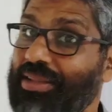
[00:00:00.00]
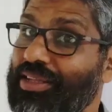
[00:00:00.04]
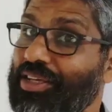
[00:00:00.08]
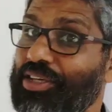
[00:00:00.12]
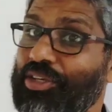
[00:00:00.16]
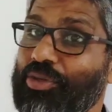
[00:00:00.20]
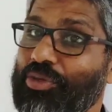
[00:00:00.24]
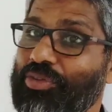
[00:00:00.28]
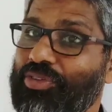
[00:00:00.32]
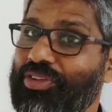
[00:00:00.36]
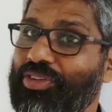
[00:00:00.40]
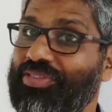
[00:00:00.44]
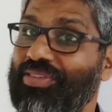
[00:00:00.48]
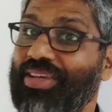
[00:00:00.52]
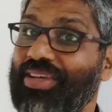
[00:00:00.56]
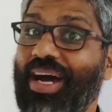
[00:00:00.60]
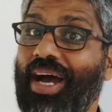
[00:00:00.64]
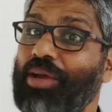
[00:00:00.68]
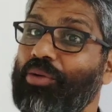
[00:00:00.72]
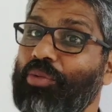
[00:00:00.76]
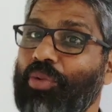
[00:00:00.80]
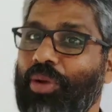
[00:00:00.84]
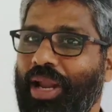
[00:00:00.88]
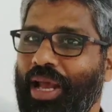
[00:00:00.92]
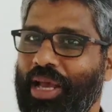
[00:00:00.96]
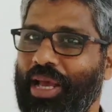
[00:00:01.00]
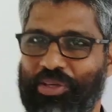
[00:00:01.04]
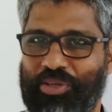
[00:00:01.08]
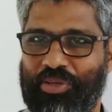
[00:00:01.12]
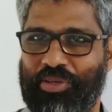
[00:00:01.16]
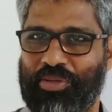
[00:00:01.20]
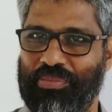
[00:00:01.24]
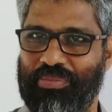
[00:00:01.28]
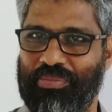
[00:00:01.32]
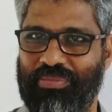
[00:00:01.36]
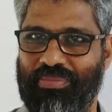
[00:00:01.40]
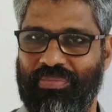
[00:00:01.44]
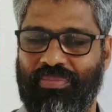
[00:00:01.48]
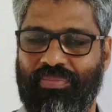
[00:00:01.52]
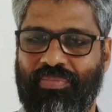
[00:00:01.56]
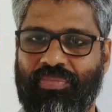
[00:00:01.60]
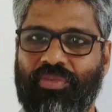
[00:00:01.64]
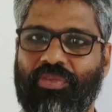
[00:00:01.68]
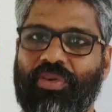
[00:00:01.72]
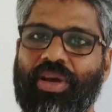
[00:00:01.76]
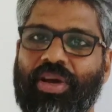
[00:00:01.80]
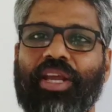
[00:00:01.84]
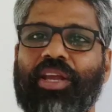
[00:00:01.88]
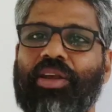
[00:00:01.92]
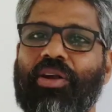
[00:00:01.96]
Another use is I would like to.
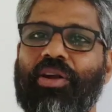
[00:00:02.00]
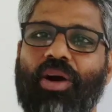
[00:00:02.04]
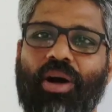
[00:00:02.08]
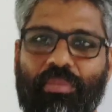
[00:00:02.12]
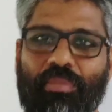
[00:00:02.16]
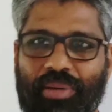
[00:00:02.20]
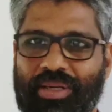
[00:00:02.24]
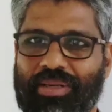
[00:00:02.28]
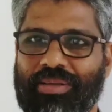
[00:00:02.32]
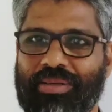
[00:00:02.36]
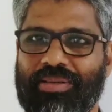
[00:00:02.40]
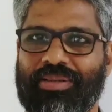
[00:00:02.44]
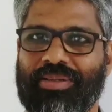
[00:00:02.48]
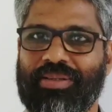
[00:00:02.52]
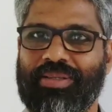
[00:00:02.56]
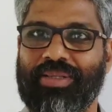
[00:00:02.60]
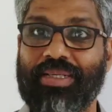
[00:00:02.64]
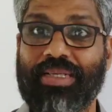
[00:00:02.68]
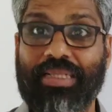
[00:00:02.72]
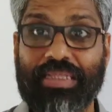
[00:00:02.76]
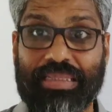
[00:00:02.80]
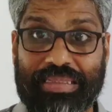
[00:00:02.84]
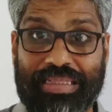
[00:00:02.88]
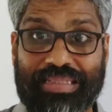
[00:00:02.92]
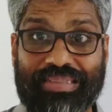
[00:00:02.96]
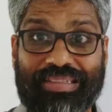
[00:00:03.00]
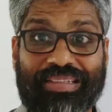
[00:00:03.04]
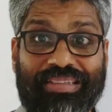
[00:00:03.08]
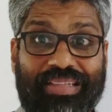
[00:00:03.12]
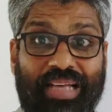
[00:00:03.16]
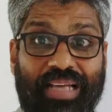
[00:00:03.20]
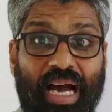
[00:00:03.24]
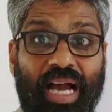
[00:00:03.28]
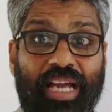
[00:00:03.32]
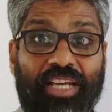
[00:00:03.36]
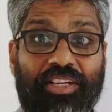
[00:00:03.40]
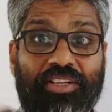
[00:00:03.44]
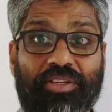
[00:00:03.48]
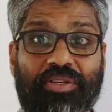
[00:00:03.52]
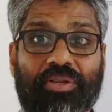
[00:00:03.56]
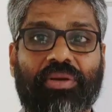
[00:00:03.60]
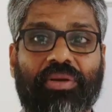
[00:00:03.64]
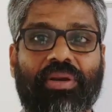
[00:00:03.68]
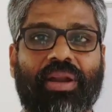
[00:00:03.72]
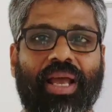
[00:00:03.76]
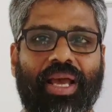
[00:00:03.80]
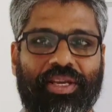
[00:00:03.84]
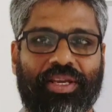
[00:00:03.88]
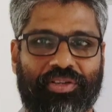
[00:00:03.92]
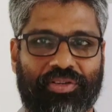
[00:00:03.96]
Very common. This is I
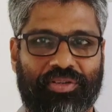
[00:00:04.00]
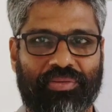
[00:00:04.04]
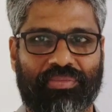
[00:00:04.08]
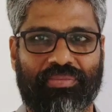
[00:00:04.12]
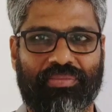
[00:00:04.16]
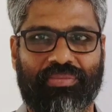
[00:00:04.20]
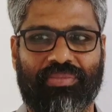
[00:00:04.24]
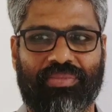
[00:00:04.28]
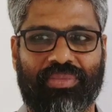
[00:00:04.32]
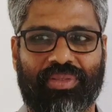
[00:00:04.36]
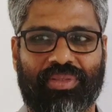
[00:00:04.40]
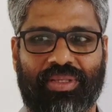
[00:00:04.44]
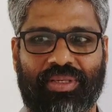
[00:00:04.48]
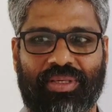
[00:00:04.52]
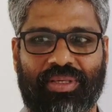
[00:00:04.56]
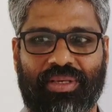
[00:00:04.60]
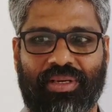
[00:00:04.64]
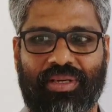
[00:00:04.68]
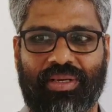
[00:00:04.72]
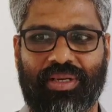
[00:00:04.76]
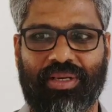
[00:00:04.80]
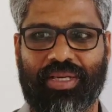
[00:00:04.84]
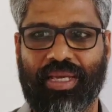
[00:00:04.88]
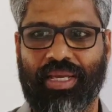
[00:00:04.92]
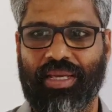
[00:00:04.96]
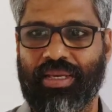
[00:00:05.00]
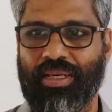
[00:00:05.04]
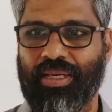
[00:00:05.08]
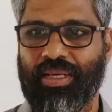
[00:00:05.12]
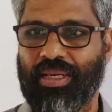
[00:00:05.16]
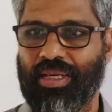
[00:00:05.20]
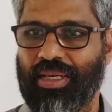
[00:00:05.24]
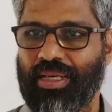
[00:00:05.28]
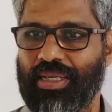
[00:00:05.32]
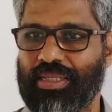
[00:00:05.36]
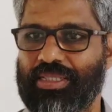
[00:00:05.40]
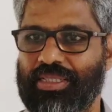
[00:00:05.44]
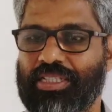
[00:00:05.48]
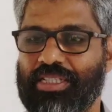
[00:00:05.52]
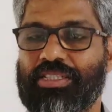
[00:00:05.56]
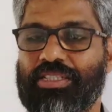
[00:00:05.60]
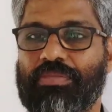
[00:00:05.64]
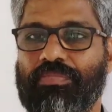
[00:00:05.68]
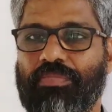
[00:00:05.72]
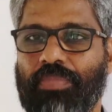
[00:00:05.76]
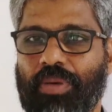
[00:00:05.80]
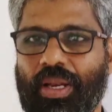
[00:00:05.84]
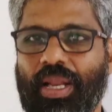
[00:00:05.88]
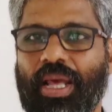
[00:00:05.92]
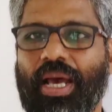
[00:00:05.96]
should like to. Okay. It
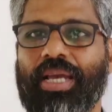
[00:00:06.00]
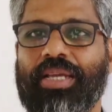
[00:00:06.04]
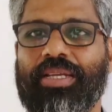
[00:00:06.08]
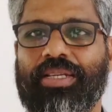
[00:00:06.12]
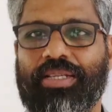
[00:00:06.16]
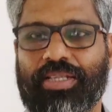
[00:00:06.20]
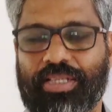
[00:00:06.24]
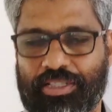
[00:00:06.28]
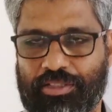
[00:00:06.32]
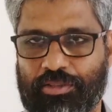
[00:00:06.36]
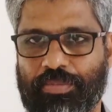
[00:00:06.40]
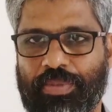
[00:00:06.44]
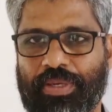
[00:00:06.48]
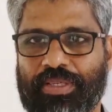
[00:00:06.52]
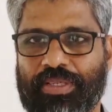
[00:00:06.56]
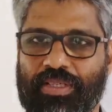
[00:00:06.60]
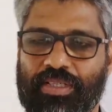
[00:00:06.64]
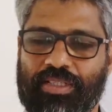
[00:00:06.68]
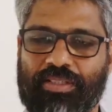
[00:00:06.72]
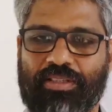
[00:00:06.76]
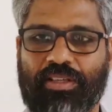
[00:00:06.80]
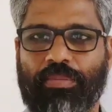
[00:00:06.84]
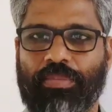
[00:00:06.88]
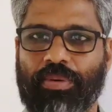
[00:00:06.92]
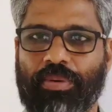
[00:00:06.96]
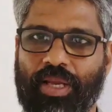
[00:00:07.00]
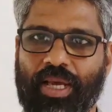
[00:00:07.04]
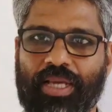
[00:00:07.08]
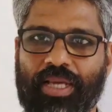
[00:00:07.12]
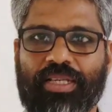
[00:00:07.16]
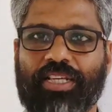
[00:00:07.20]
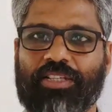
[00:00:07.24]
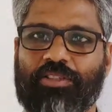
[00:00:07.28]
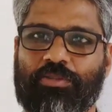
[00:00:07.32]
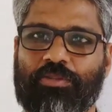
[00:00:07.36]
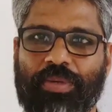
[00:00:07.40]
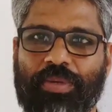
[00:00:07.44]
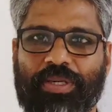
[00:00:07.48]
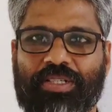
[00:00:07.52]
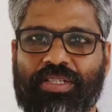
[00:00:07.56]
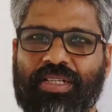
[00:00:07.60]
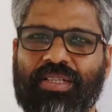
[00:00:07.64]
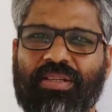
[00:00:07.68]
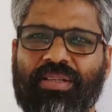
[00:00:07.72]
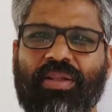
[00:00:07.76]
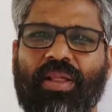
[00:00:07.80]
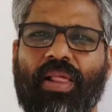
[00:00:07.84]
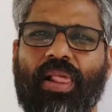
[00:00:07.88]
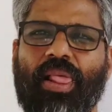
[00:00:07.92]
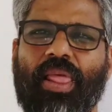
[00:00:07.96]
is polite expression. It's a polite
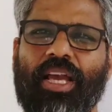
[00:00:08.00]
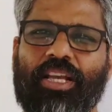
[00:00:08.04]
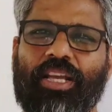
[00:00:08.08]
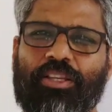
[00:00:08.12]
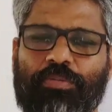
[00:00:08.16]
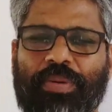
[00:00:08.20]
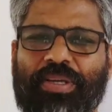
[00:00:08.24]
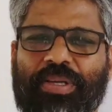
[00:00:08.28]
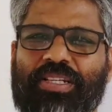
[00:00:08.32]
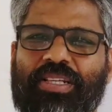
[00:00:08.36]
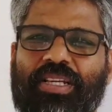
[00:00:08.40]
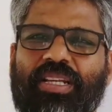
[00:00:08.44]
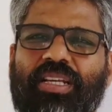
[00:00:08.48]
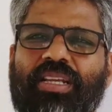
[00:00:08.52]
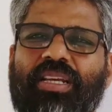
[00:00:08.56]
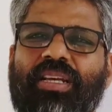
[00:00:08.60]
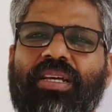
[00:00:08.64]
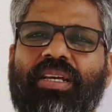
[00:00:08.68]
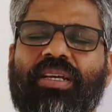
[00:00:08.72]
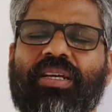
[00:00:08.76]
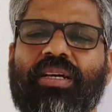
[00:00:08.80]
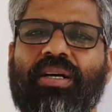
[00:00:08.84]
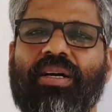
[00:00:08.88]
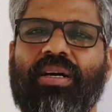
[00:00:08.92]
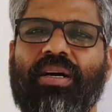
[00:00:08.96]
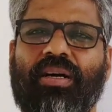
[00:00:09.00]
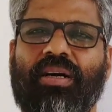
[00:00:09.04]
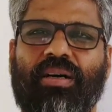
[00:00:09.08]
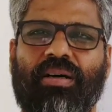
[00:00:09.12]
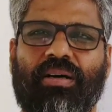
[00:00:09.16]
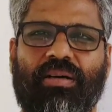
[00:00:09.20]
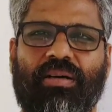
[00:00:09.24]
expression, especially